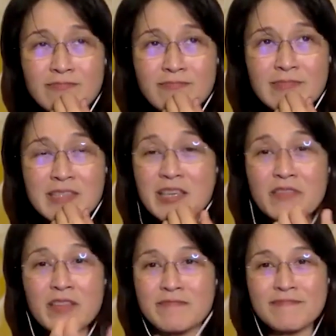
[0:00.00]

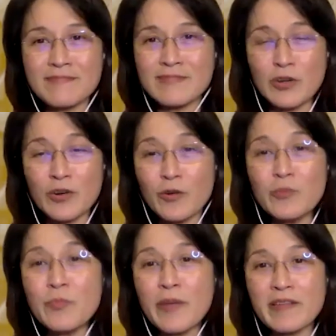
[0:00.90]
even your
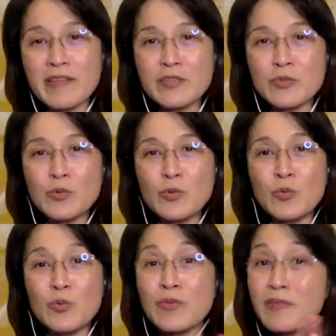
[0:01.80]
own parents
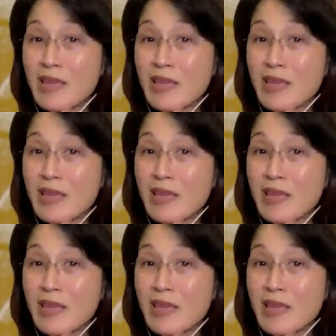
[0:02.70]
who